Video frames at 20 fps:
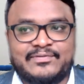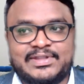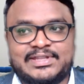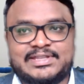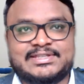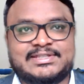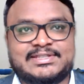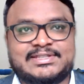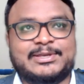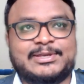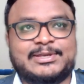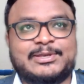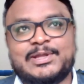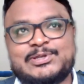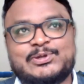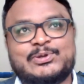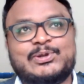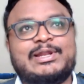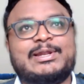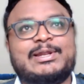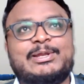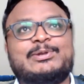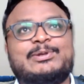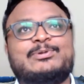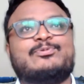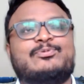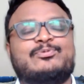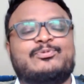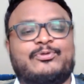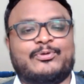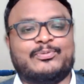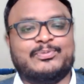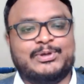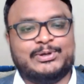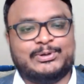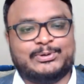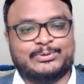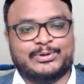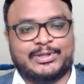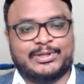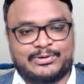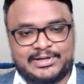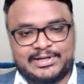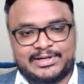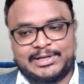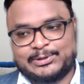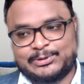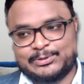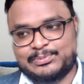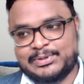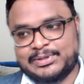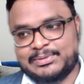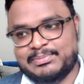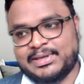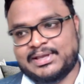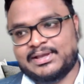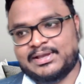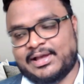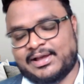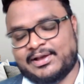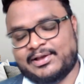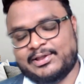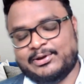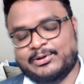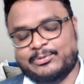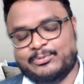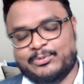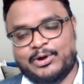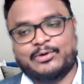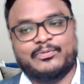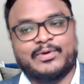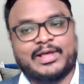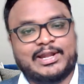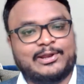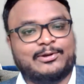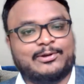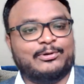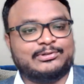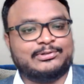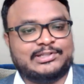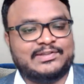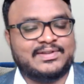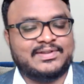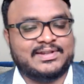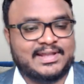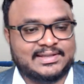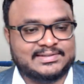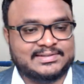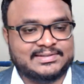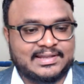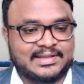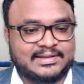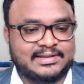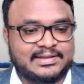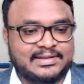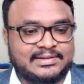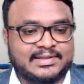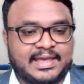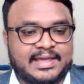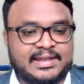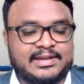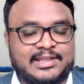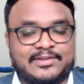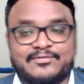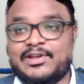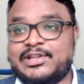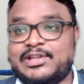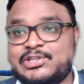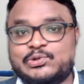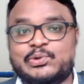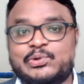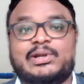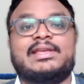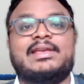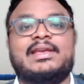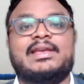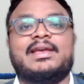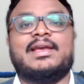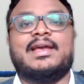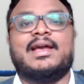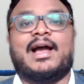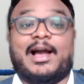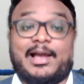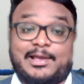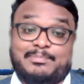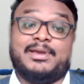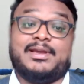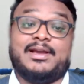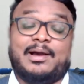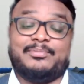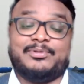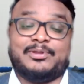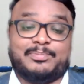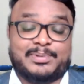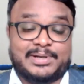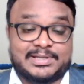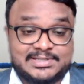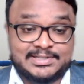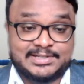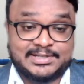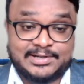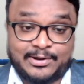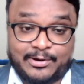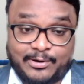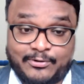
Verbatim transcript: eventually lead for me to, you know, lead to me, uh, you know, work very closely with Ascendance. And eventually I become the president of